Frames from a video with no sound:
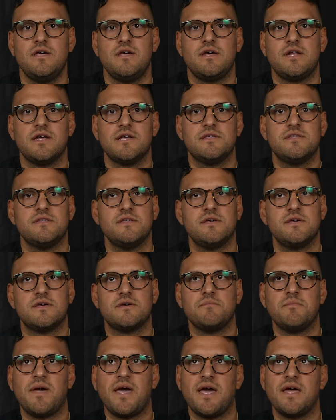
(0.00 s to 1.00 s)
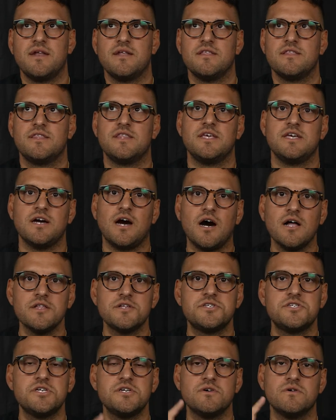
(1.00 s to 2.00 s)
And I think, man,
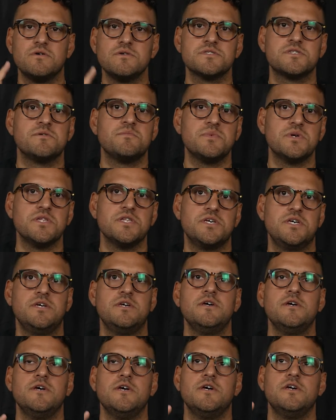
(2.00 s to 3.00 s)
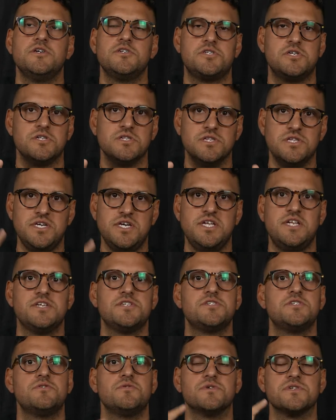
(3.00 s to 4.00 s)
theology ultimately should lead
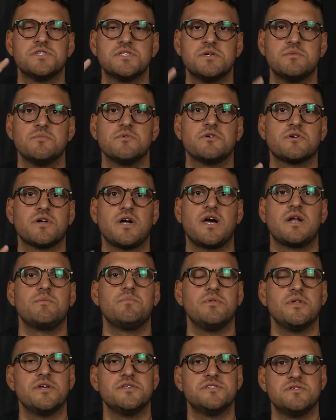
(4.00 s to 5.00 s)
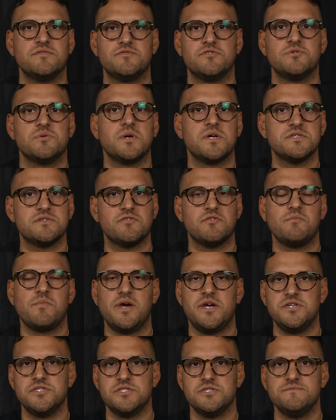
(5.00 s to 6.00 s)
us to a similar kind of place of
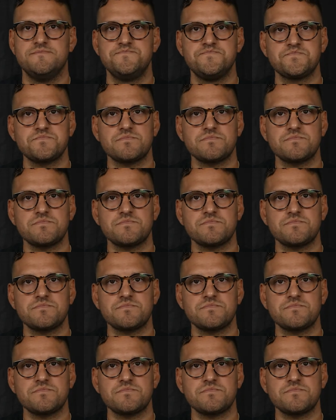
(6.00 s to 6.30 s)
transformation.